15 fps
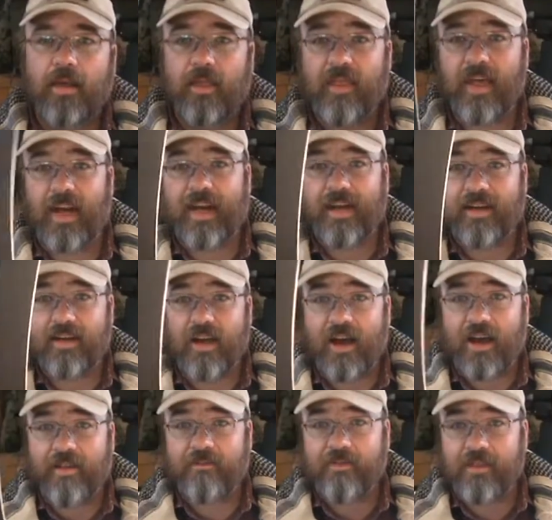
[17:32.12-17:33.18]
That ain't a
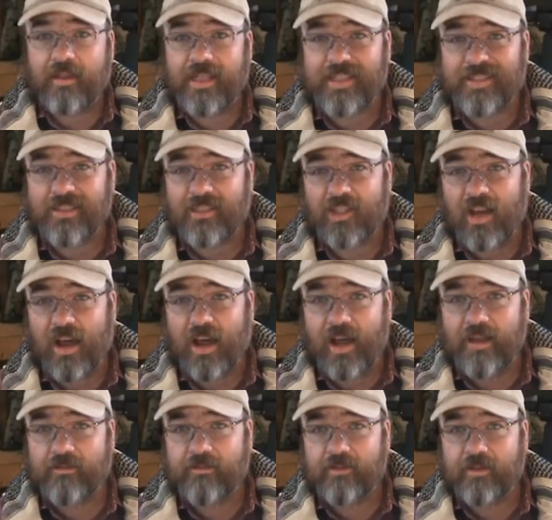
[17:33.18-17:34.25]
knife. This is a
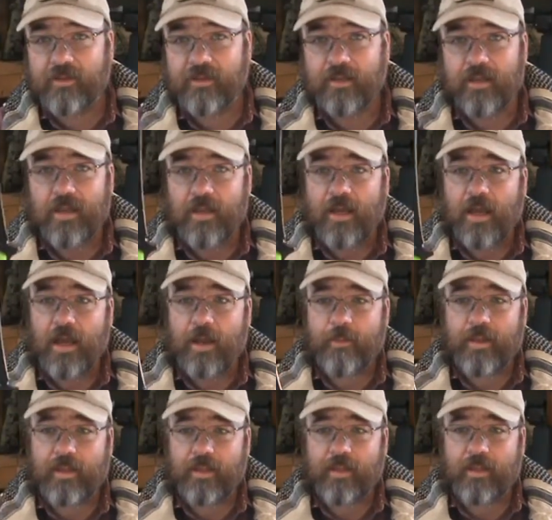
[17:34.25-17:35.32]
knife. I
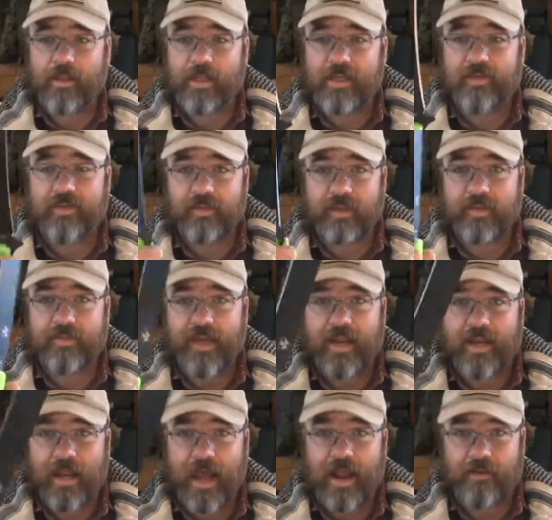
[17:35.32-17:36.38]
mean, this is a
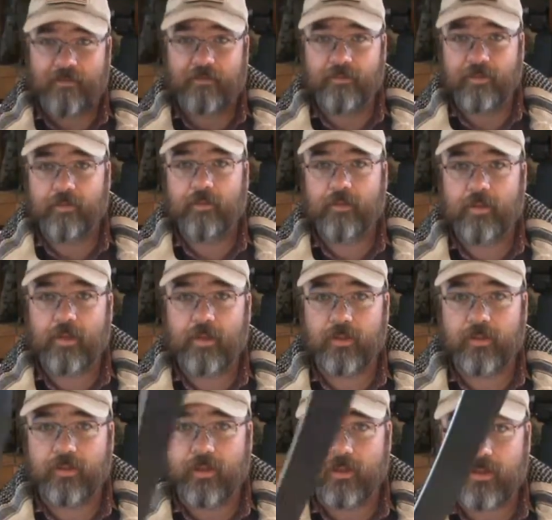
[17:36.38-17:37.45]
knife.
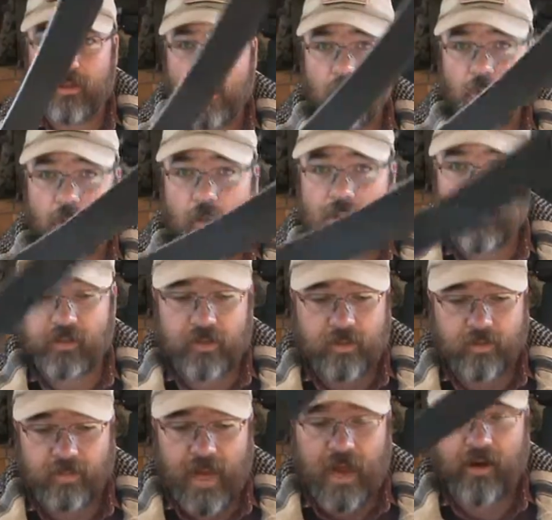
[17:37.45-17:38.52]
There's no questions
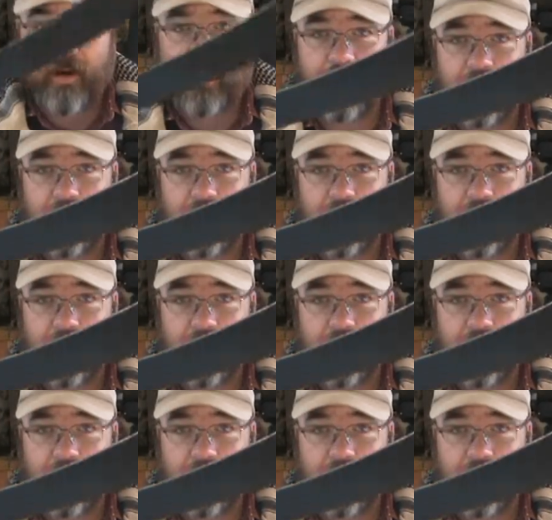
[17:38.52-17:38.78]
about it.